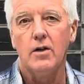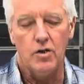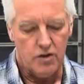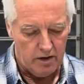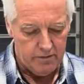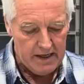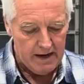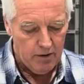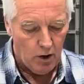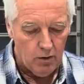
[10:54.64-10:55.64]
So if you have
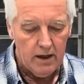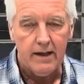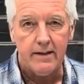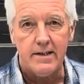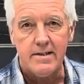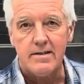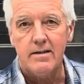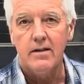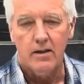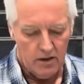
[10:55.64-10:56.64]
a hole like this,
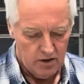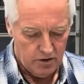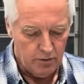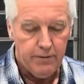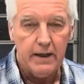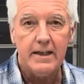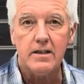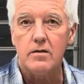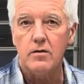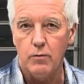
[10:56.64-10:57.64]
you fill
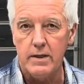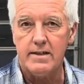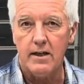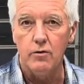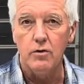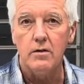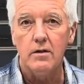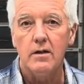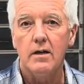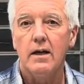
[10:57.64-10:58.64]
it with glue
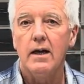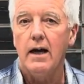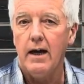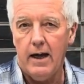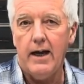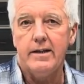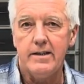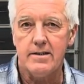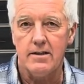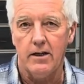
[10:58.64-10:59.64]
and
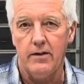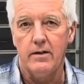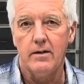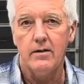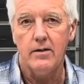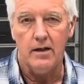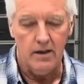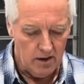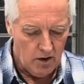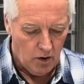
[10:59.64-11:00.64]
it's done.
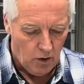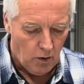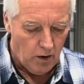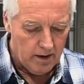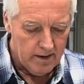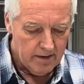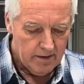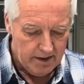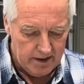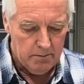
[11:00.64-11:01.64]
Or
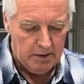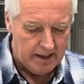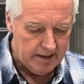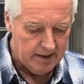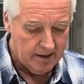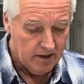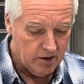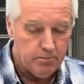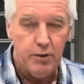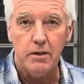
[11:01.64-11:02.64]
in the beginning, you
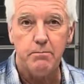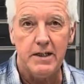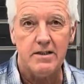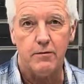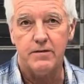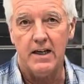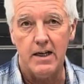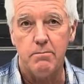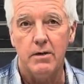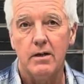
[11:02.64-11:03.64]
put a piece of
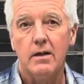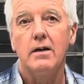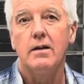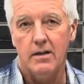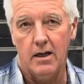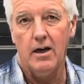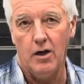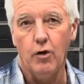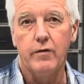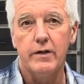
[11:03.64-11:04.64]
tape
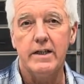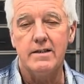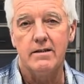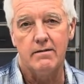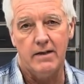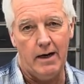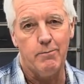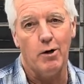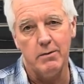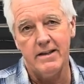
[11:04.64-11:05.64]
over it, and
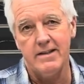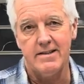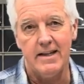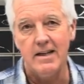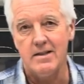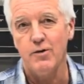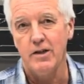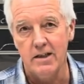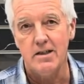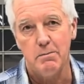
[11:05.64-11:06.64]
probably this stays for
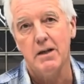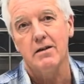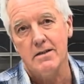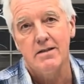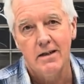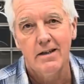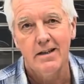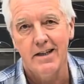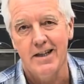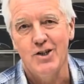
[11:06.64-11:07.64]
years because
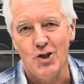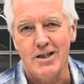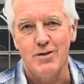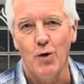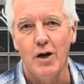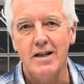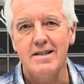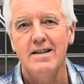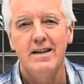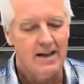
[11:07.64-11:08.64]
it just
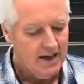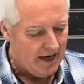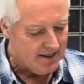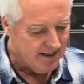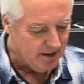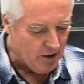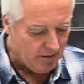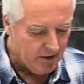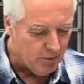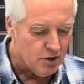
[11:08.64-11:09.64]
works until you have
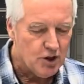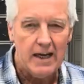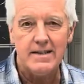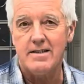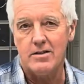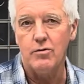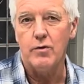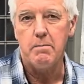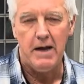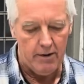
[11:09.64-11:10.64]
a good chance to
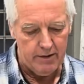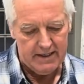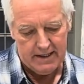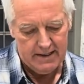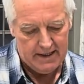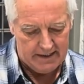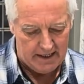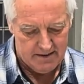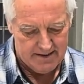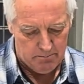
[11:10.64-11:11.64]
repair it and
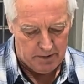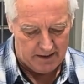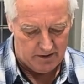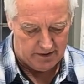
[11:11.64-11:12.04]
get some paint on